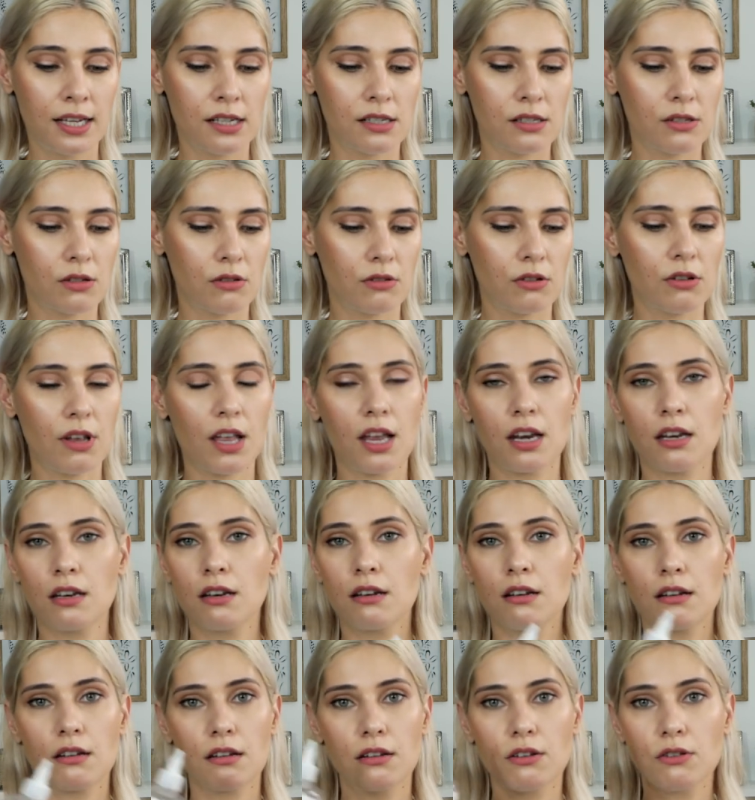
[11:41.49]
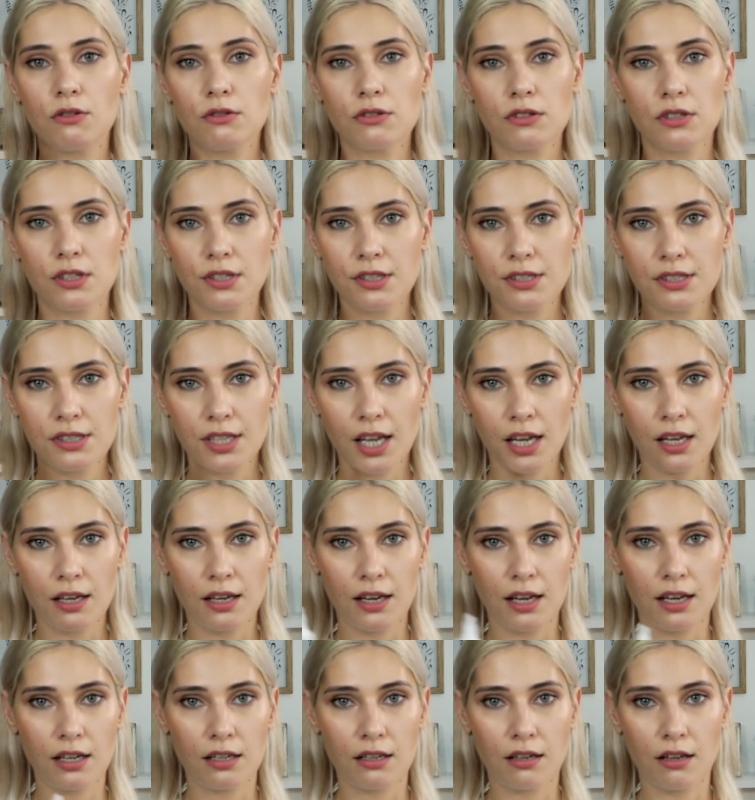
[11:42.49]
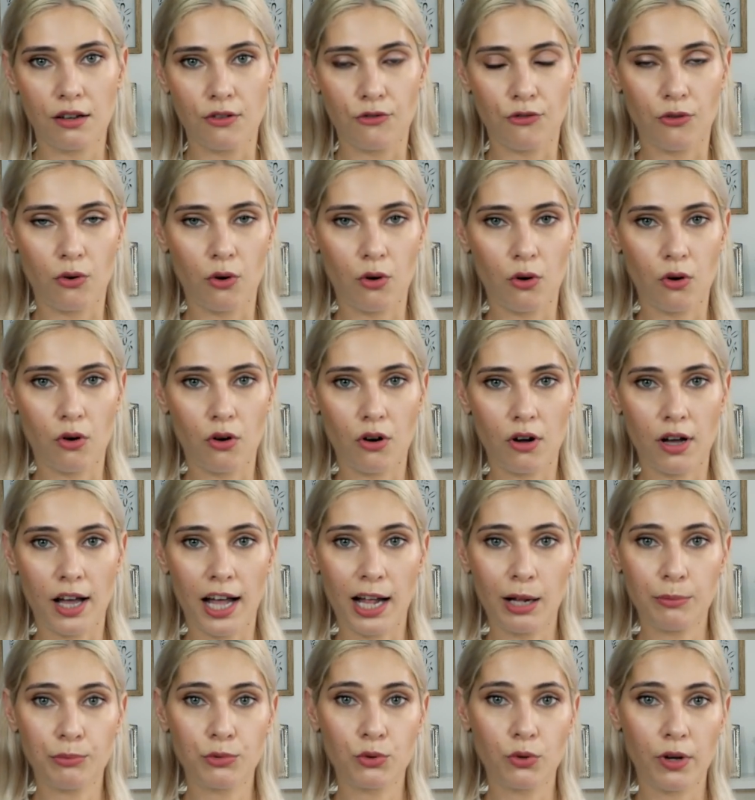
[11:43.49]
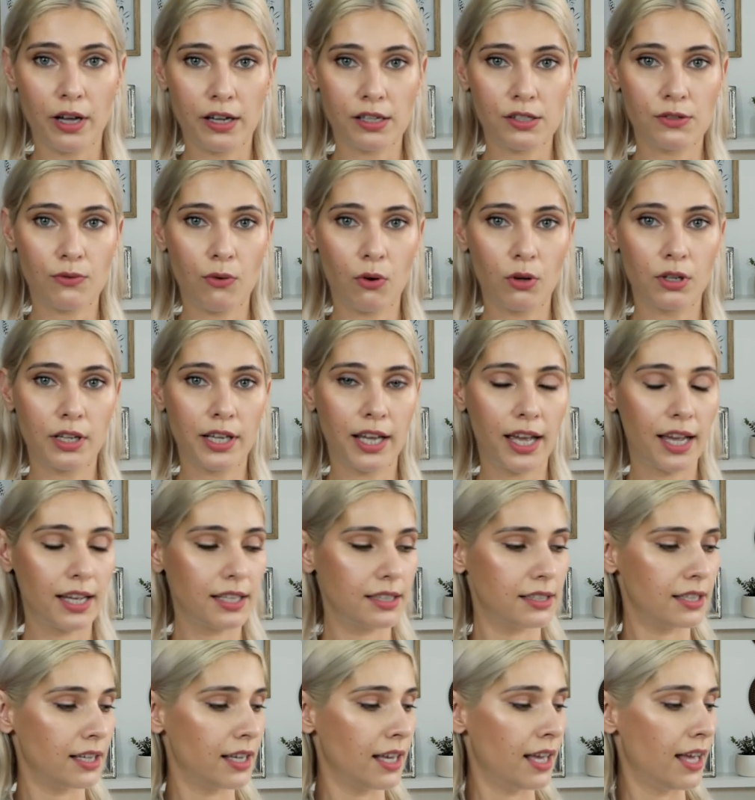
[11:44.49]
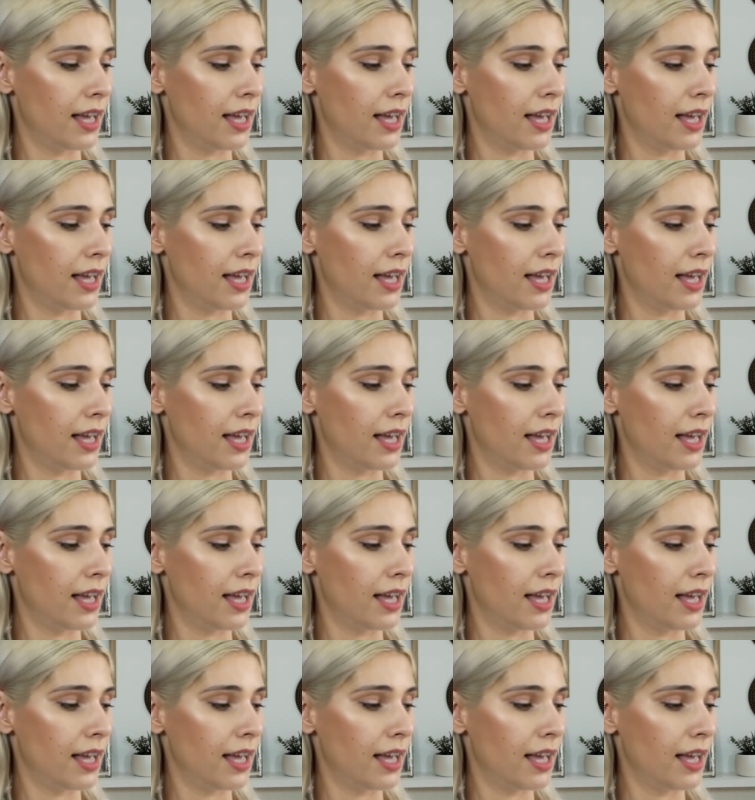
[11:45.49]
So you can use this technique uh, for help to exfoliate